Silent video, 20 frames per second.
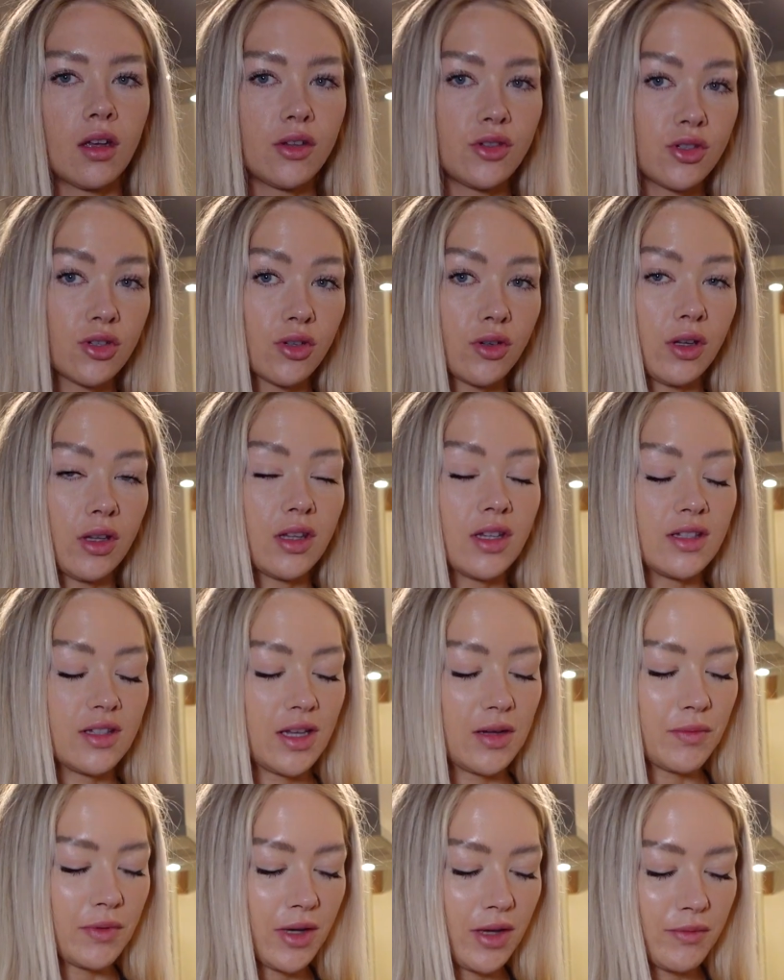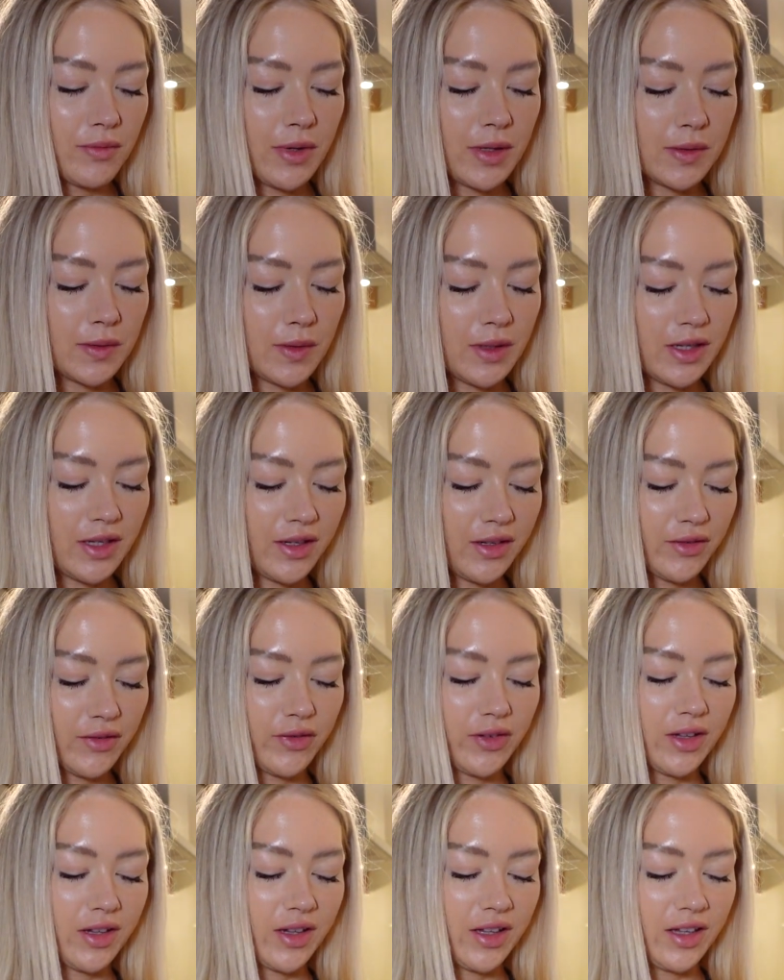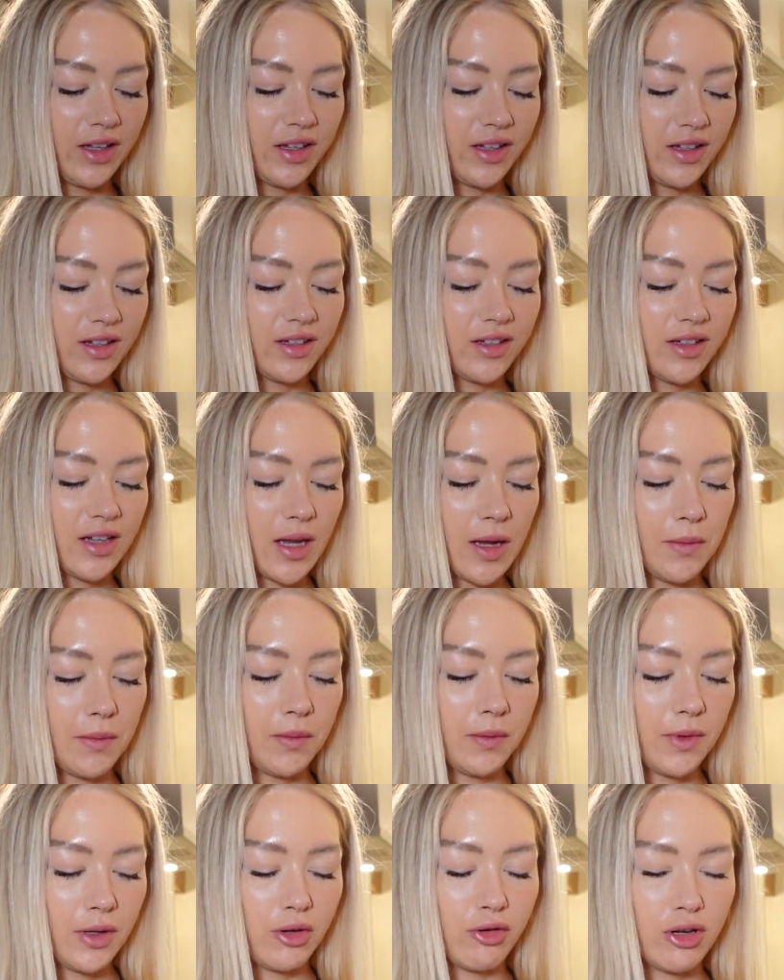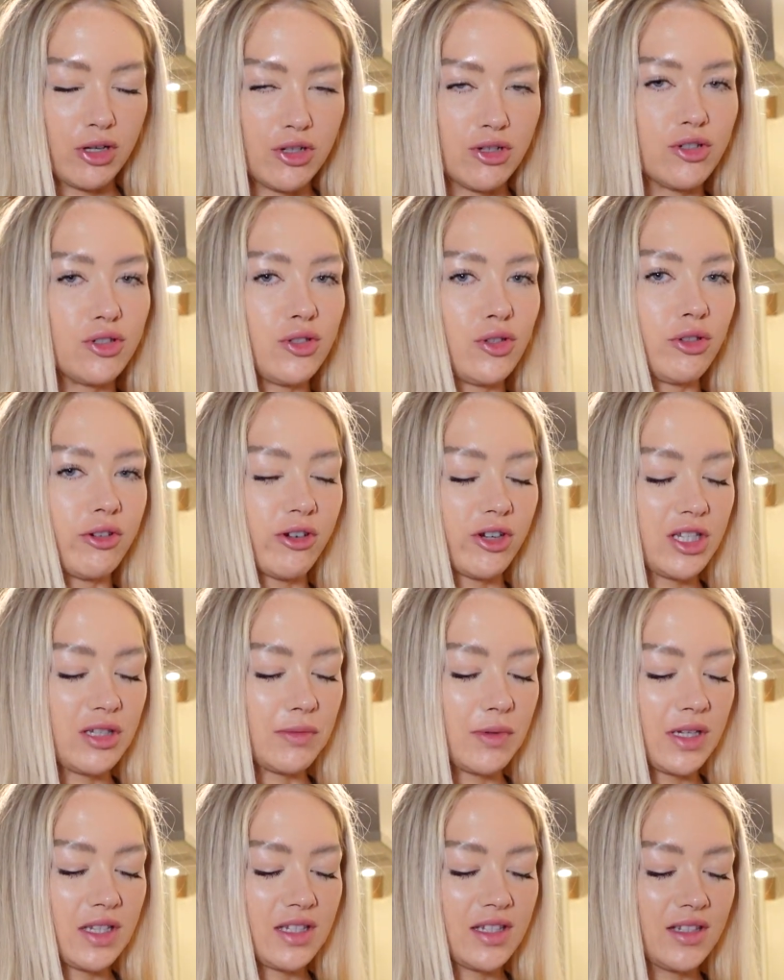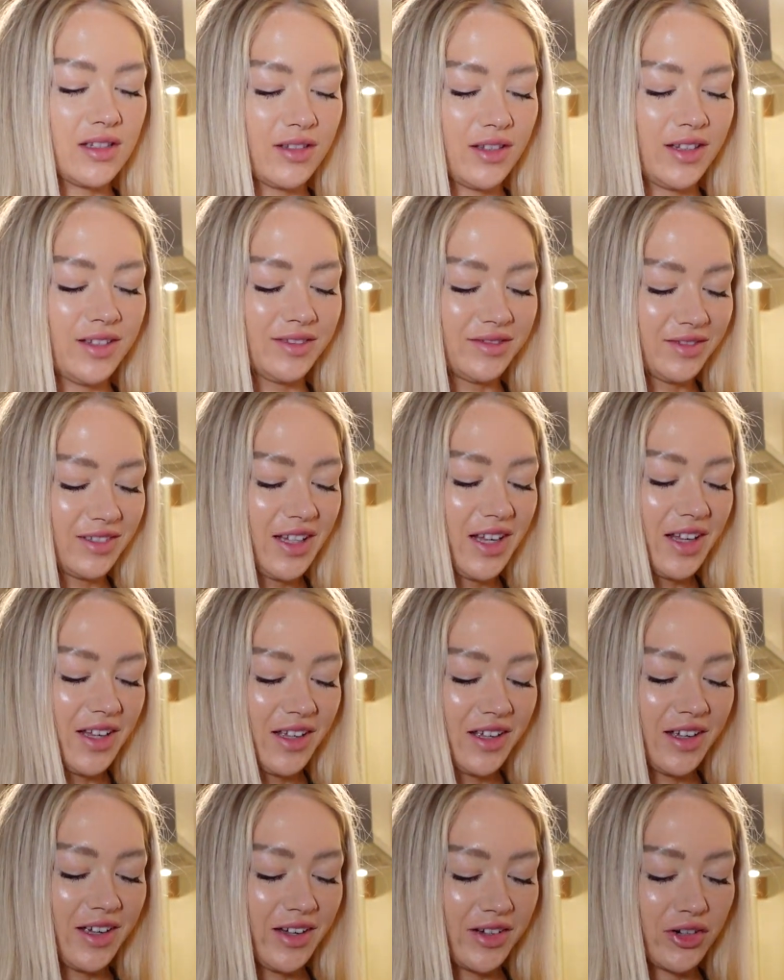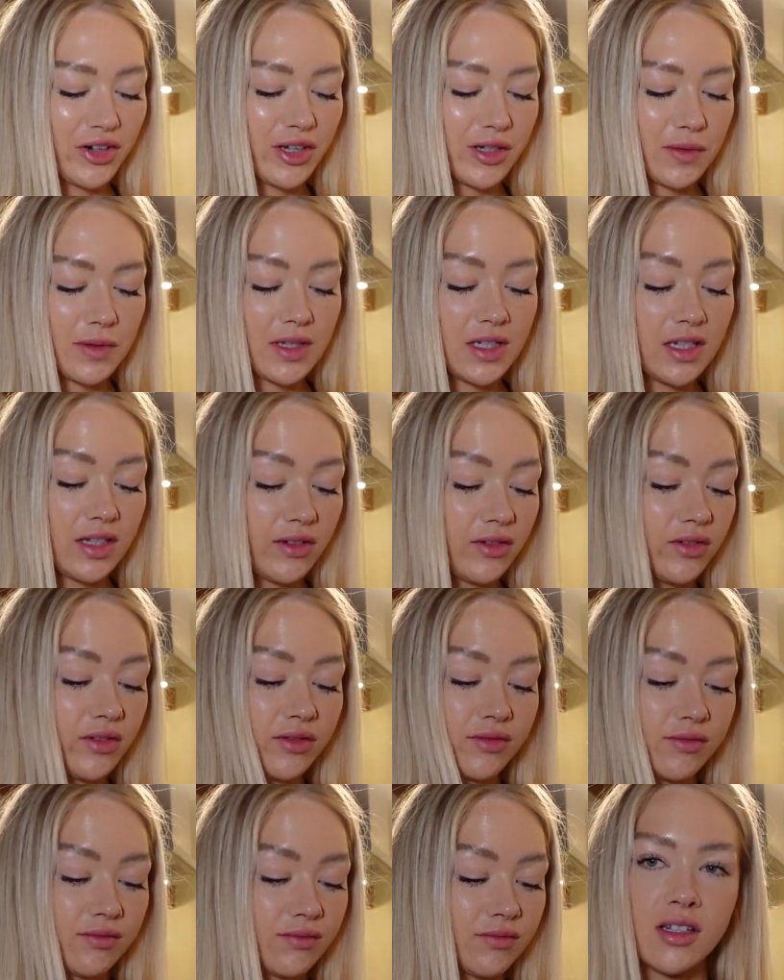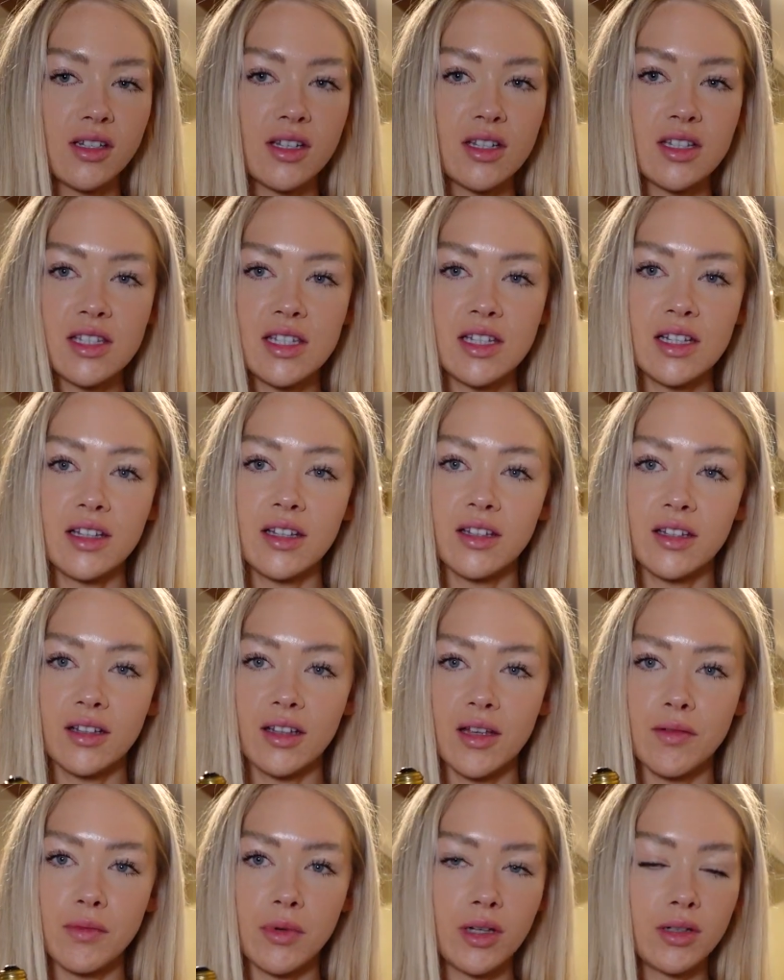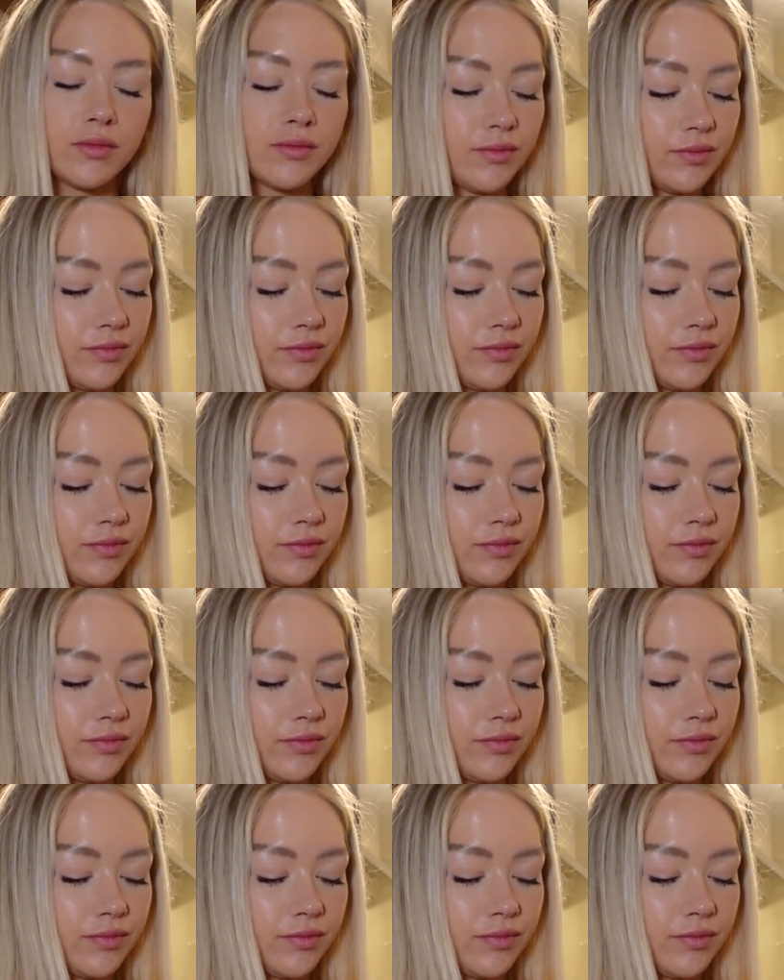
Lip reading: Unscrewing this light bulb makes me feel like I'm the Grinch who stole Christmas on Christmas Eve. Just stealing the light bulb.